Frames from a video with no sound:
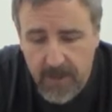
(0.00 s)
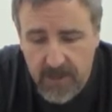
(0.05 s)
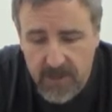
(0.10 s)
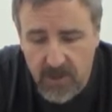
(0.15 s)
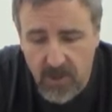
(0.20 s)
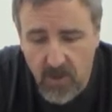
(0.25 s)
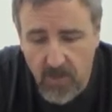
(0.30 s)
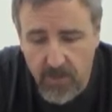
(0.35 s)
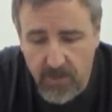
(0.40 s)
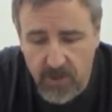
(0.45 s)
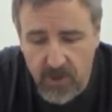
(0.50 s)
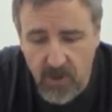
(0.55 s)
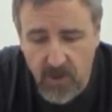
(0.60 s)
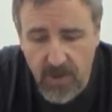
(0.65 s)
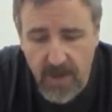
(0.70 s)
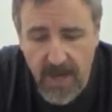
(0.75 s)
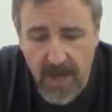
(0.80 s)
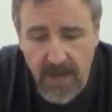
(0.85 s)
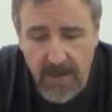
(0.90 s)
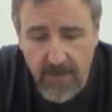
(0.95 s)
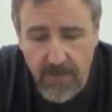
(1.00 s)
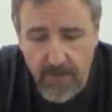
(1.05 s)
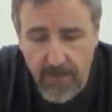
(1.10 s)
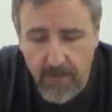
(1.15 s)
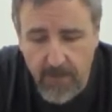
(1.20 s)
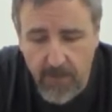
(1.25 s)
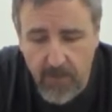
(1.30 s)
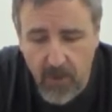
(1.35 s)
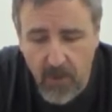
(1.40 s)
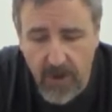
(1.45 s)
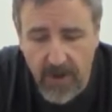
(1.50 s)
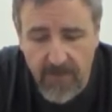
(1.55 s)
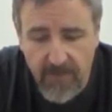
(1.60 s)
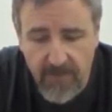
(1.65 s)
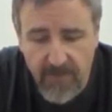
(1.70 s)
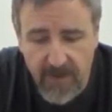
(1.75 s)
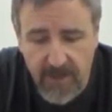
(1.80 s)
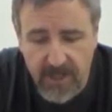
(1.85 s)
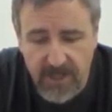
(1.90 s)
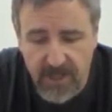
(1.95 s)
So do not put
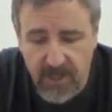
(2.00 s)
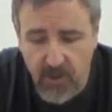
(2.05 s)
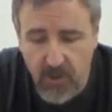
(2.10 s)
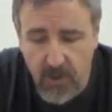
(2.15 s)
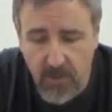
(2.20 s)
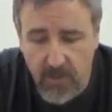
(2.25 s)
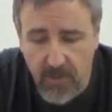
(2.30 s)
fish into